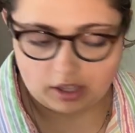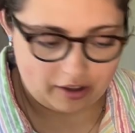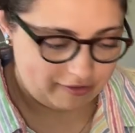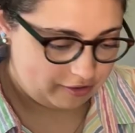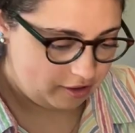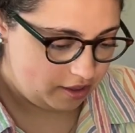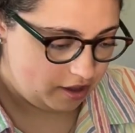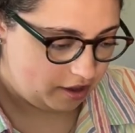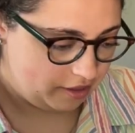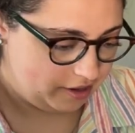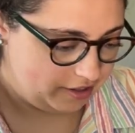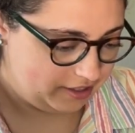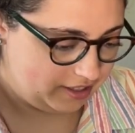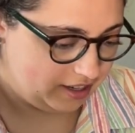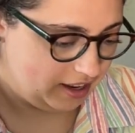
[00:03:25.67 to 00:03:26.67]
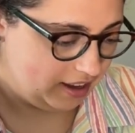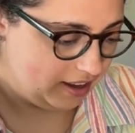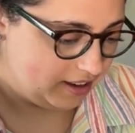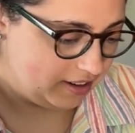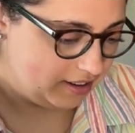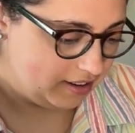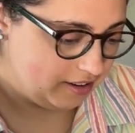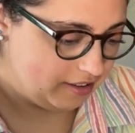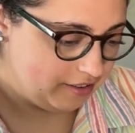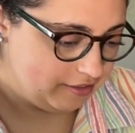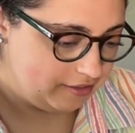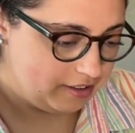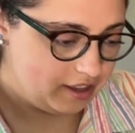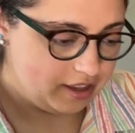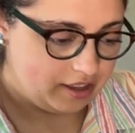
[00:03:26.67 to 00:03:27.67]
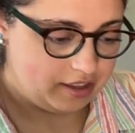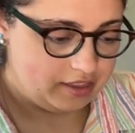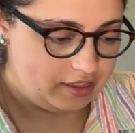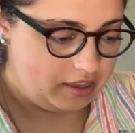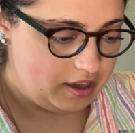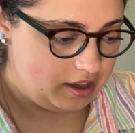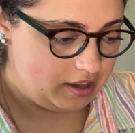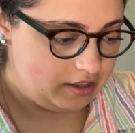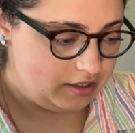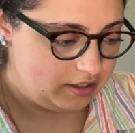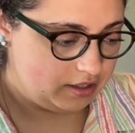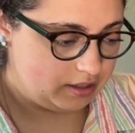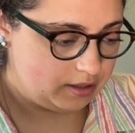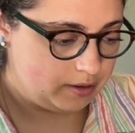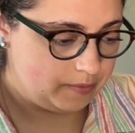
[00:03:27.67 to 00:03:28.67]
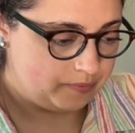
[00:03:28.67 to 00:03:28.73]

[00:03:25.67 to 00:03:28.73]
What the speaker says: For the other side of this,